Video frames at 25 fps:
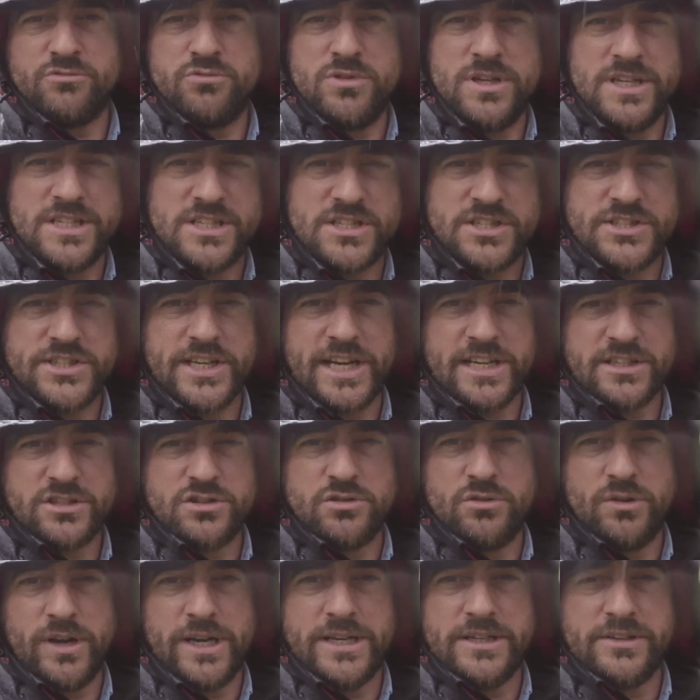really
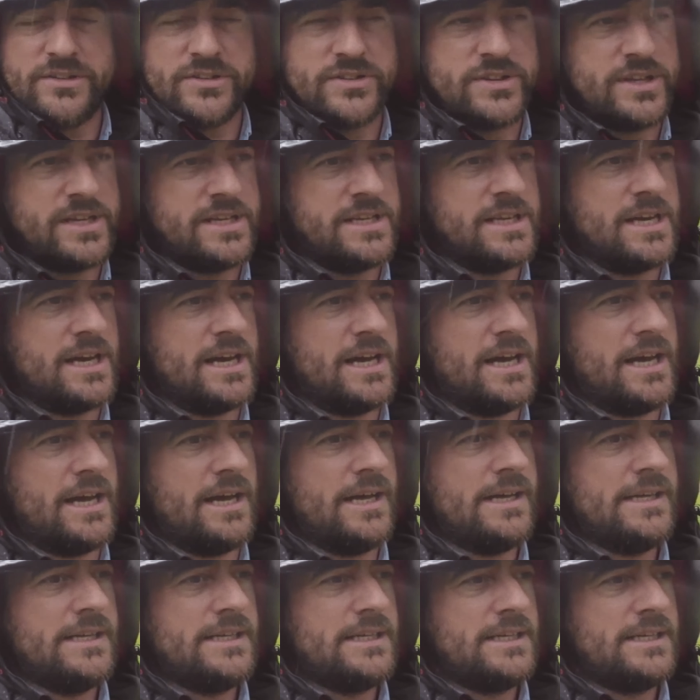saturates the